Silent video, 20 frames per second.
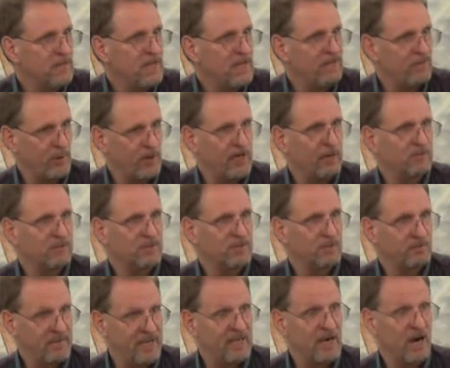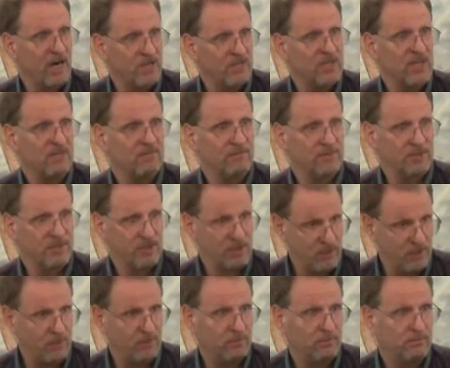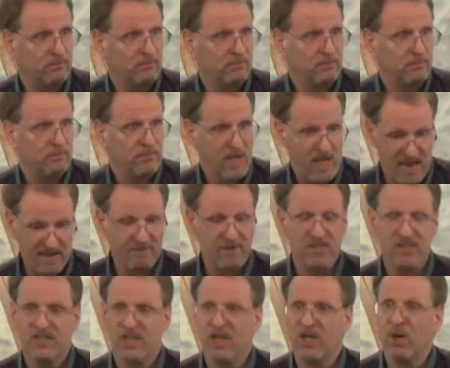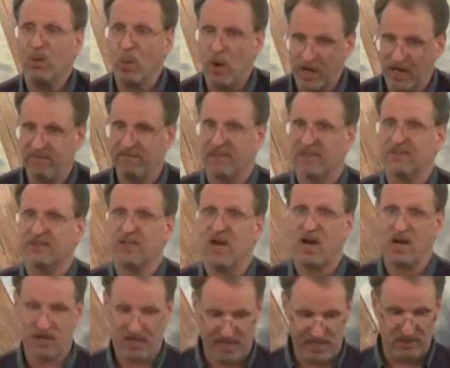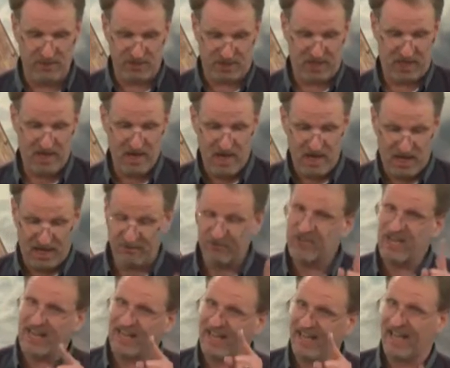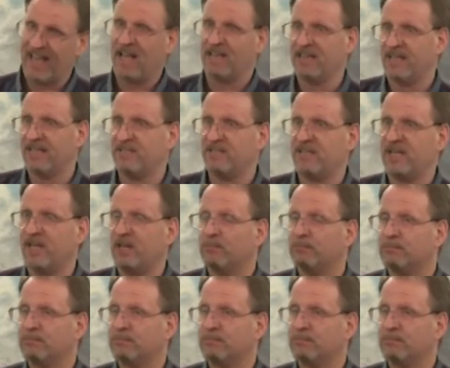If we don't submit ourselves to you, every single one of us are guilty of taking LSD.